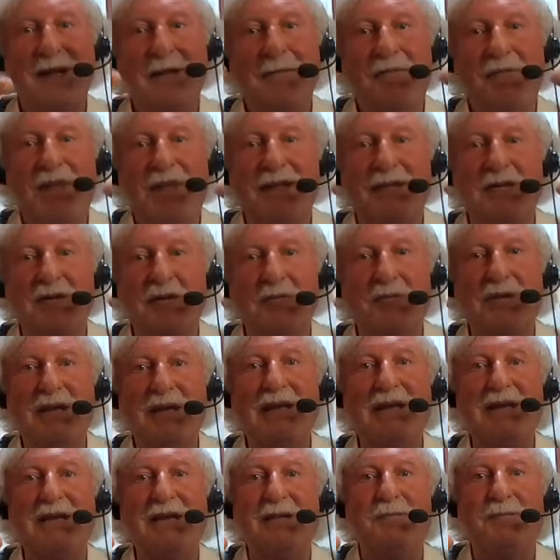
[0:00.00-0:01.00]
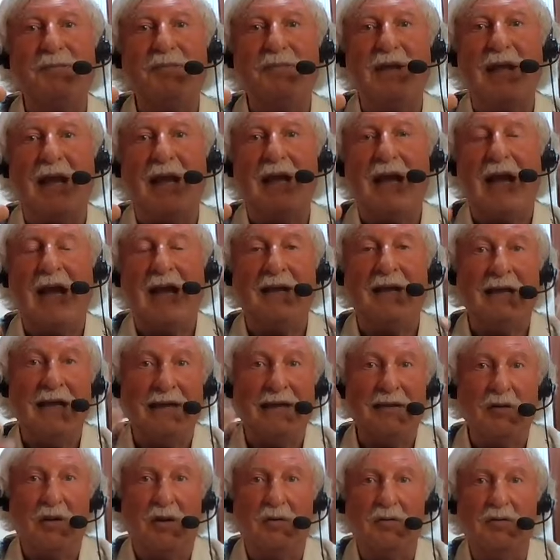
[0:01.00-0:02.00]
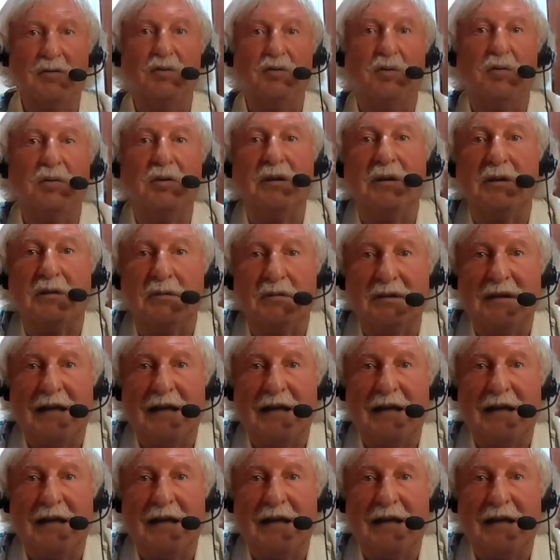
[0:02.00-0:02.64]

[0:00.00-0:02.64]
And to me, I like the whole toolkit.